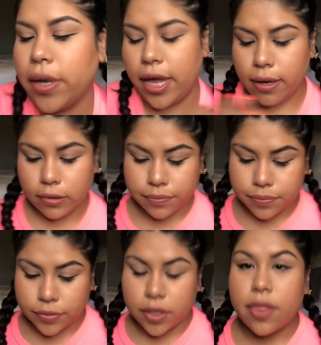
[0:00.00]
Okay,
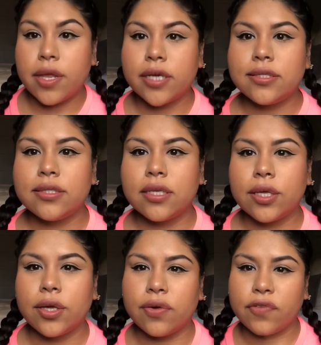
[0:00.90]
so then there's
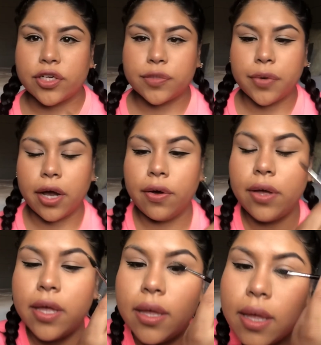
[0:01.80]
your first brow,
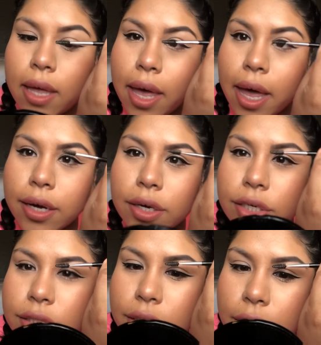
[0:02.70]
and
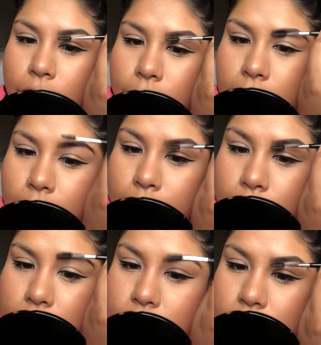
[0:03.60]
you're just gonna go in and
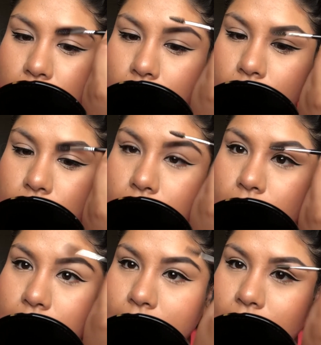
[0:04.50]
brush it out
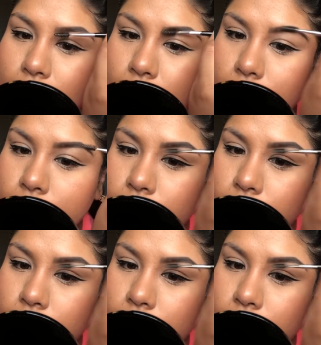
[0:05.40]
lightly.